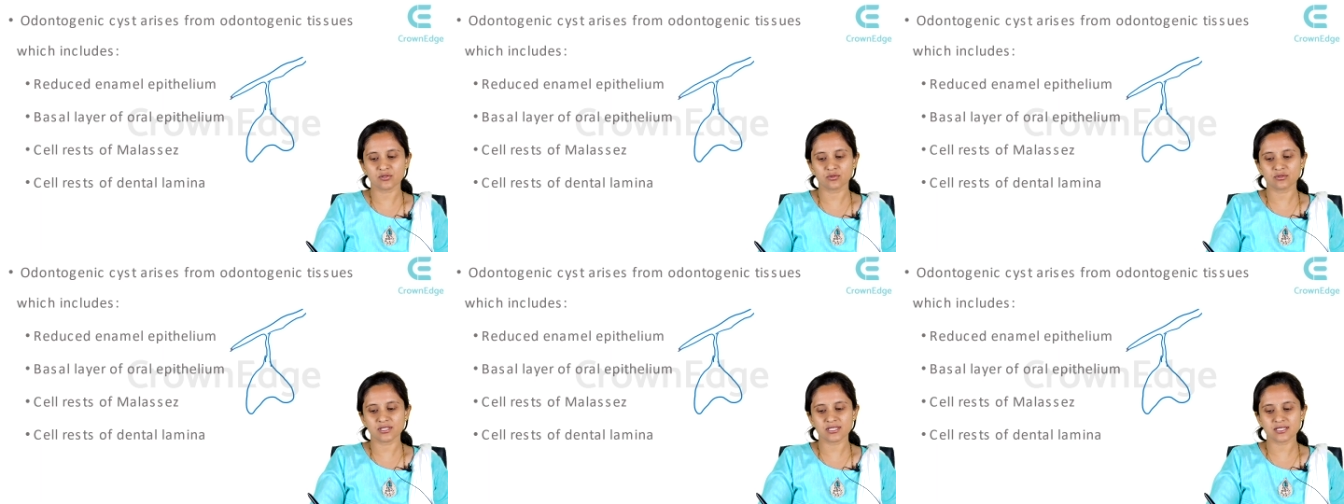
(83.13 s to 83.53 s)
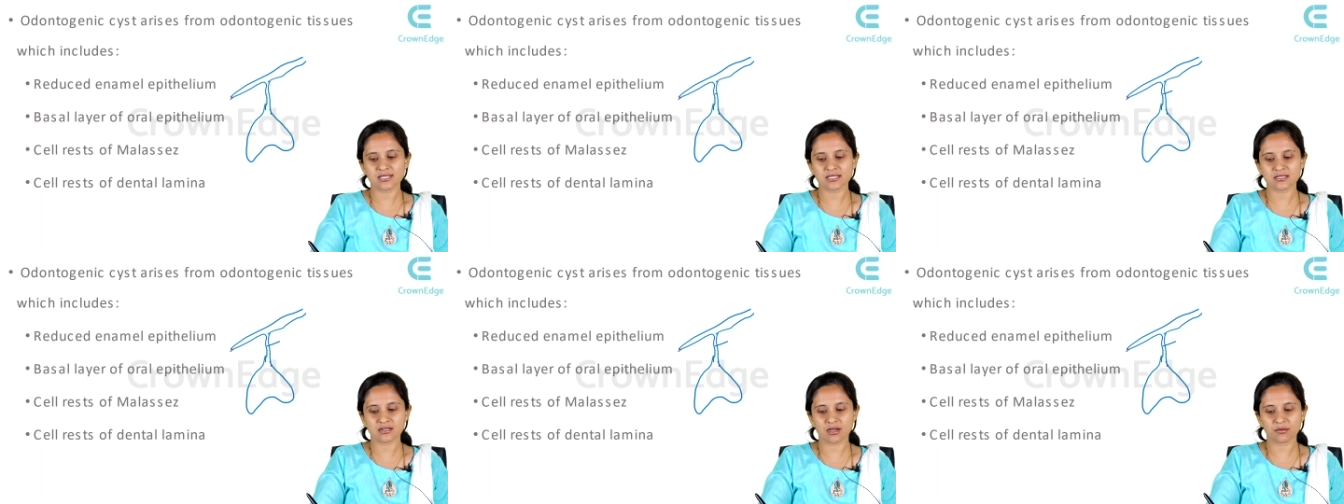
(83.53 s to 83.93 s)
So this
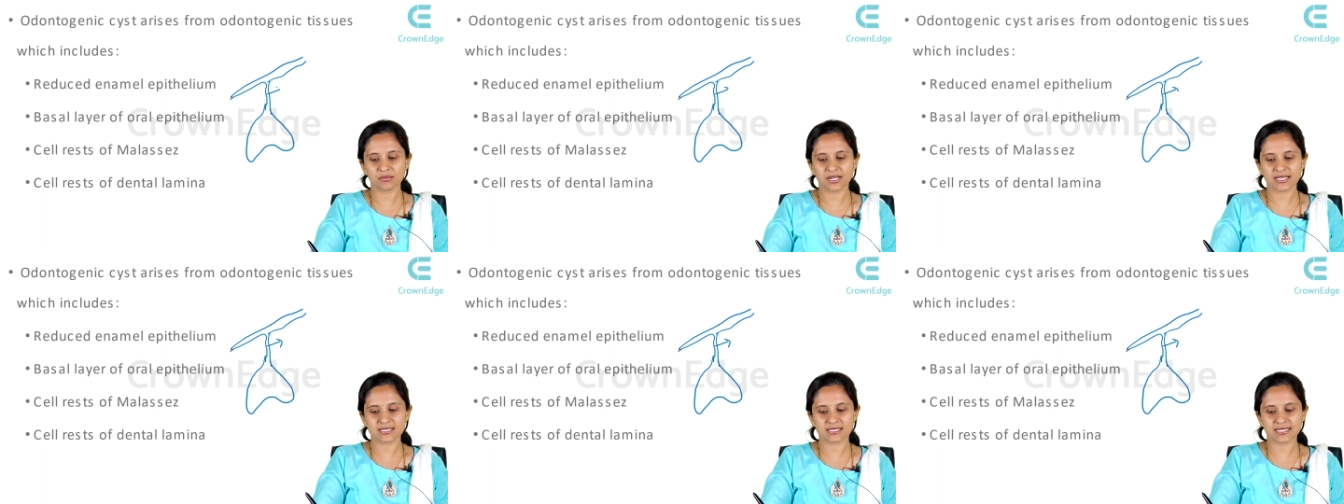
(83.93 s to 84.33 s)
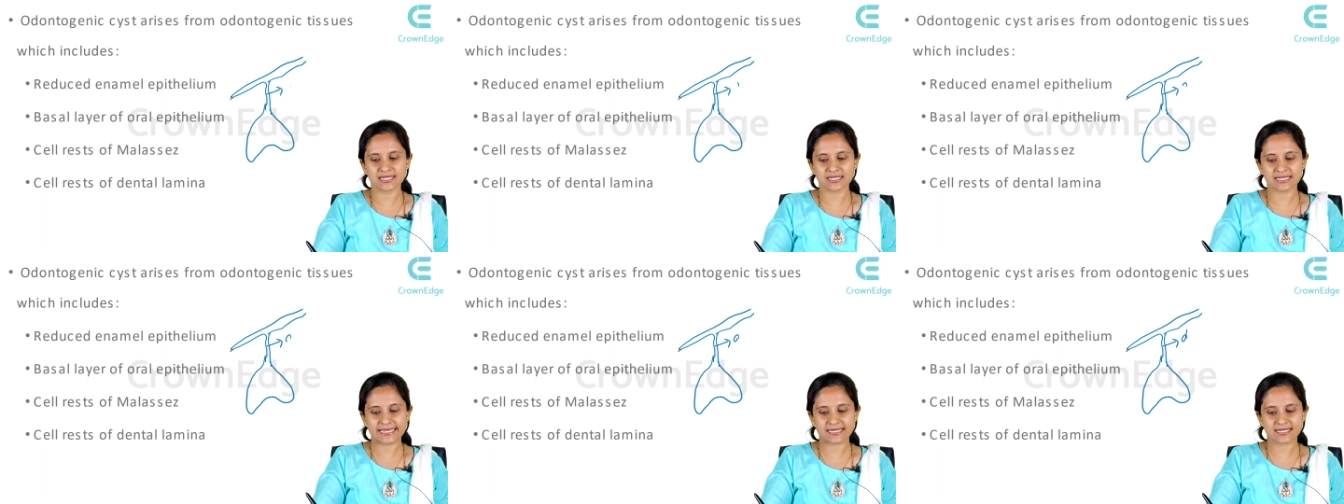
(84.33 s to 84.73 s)
is termed as
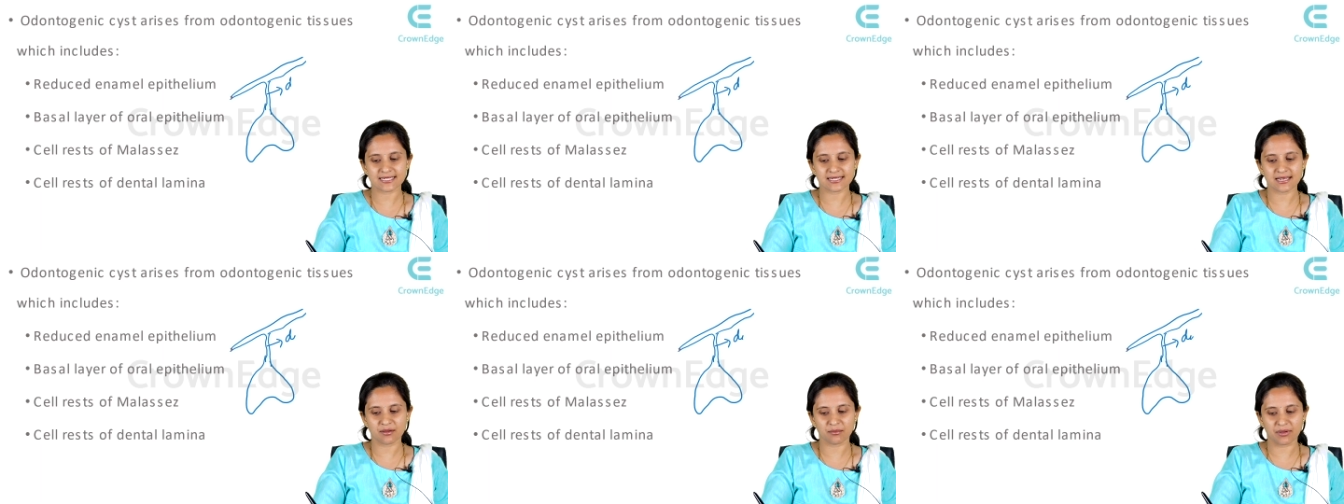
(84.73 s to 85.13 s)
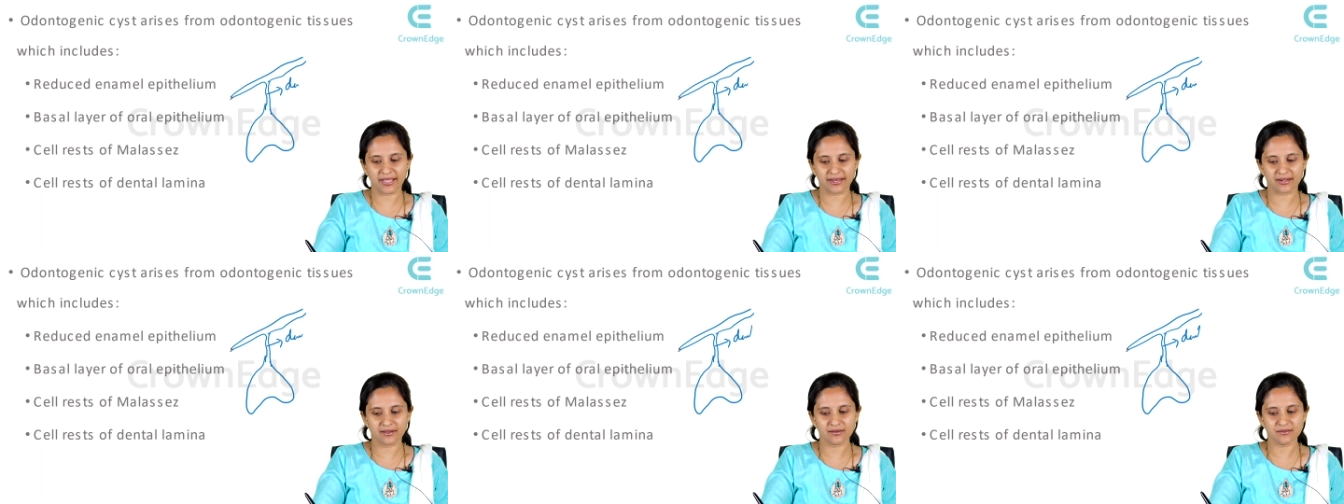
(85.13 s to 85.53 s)
the dental
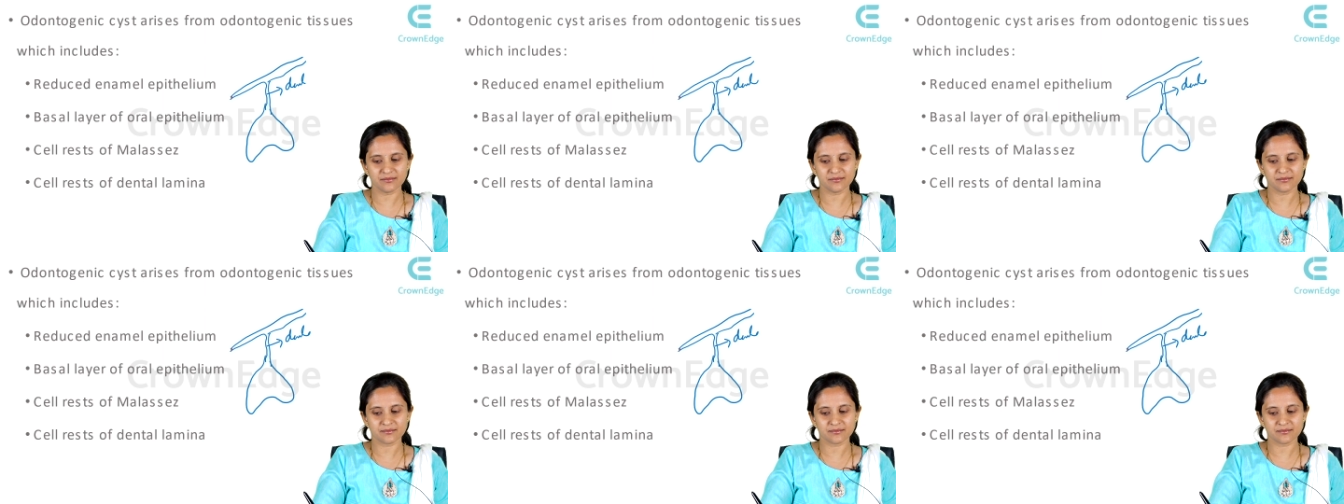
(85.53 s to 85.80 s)
lamina.